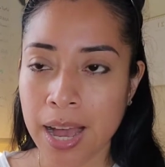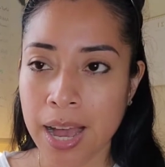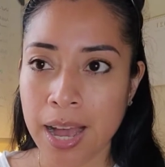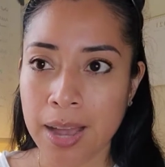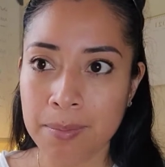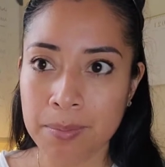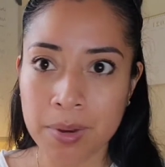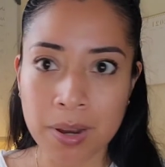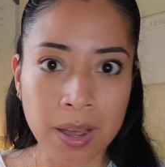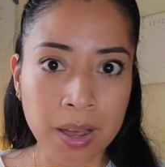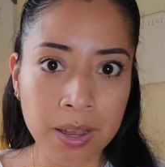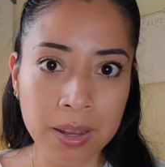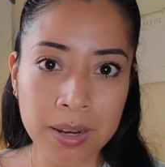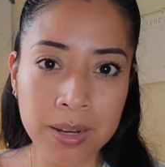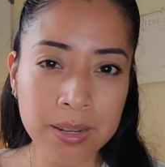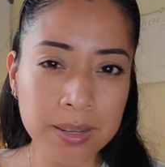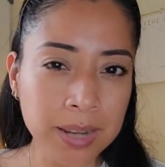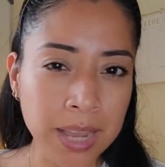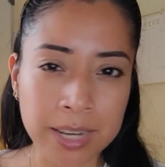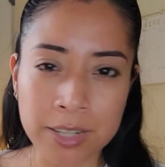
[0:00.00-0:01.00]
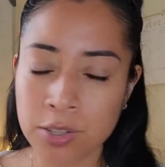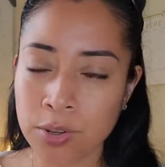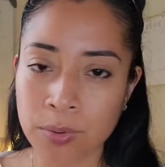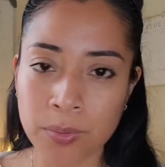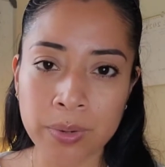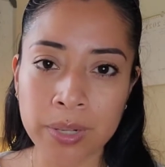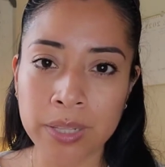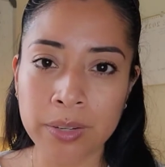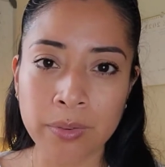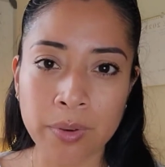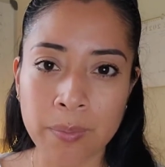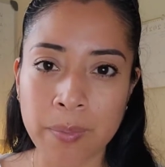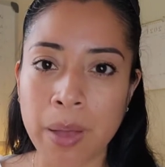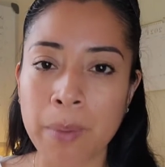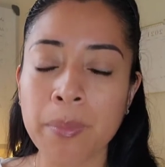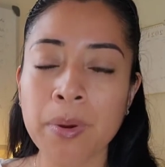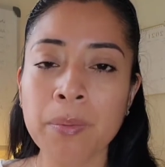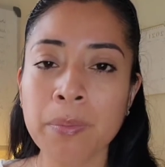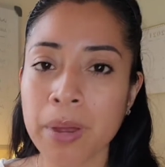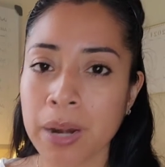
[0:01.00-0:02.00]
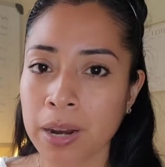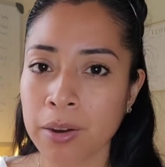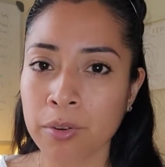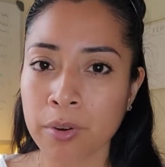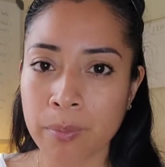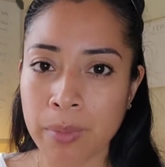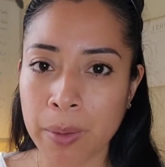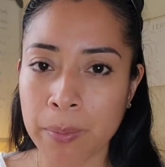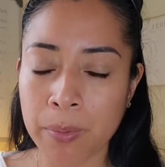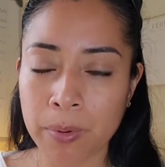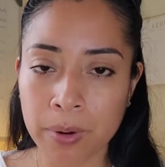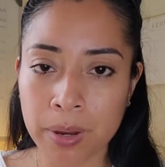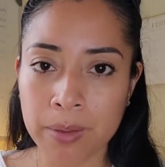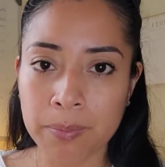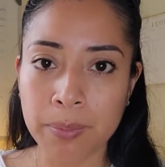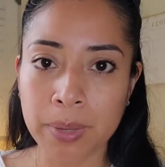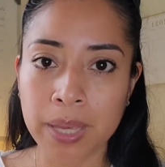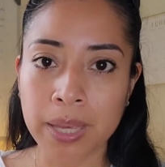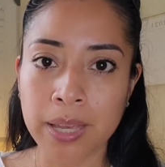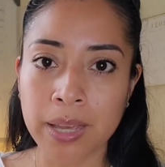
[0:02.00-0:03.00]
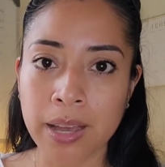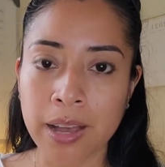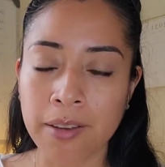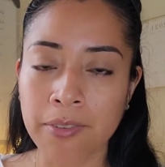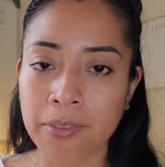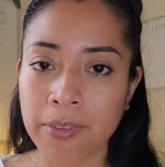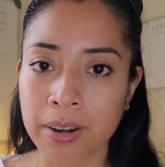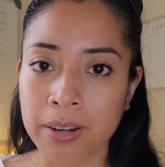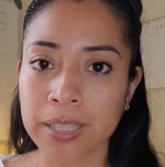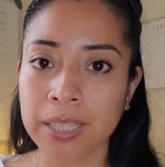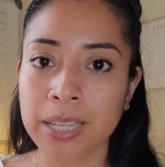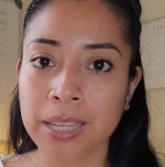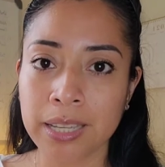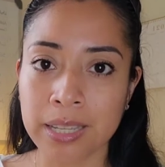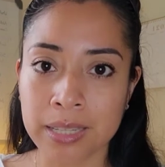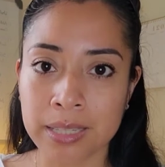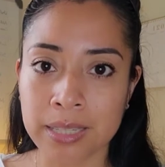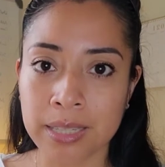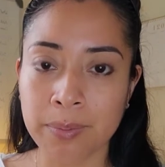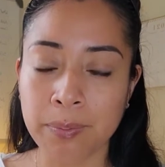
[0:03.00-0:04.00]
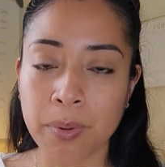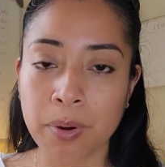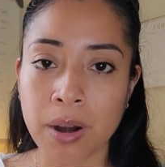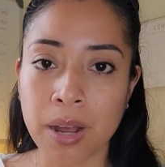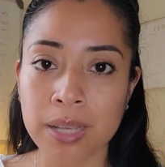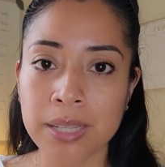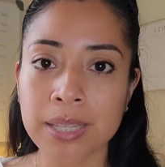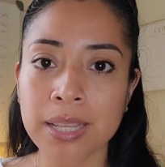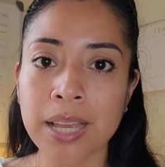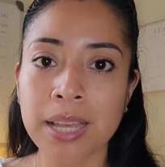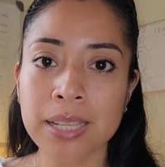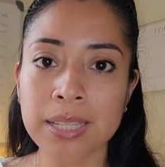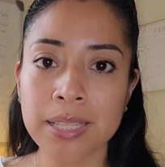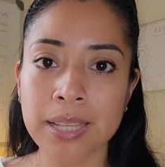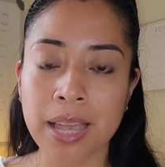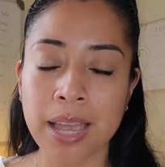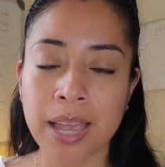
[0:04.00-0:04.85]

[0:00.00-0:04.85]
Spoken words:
I don't really remember, but I remember it being a fairly easy process.